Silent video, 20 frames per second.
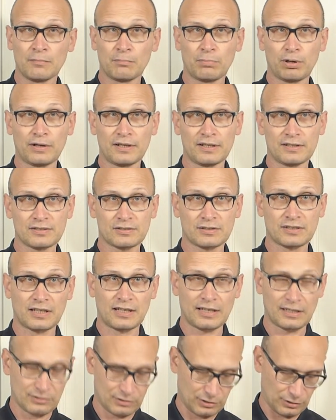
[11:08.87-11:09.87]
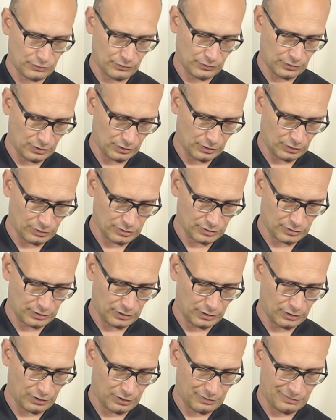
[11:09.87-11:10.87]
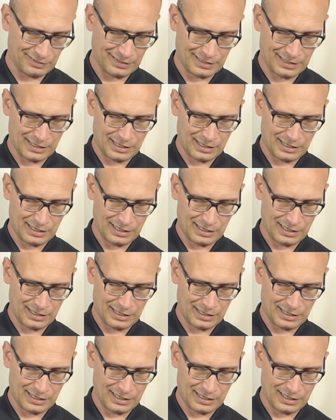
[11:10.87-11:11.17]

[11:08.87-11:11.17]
players darts often cost a lot